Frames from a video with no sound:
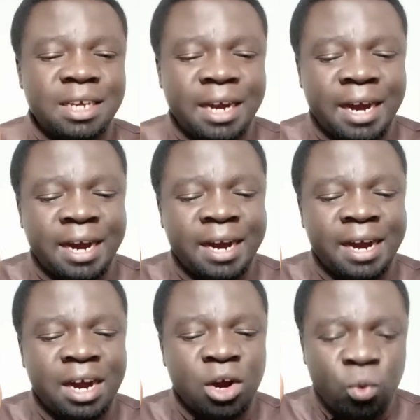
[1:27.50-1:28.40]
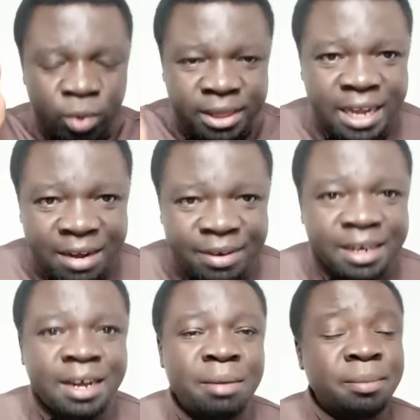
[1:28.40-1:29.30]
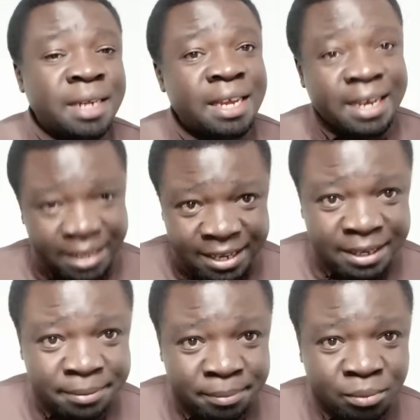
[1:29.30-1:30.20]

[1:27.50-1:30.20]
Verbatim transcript: uh, with Governor Mutahi Kahiga.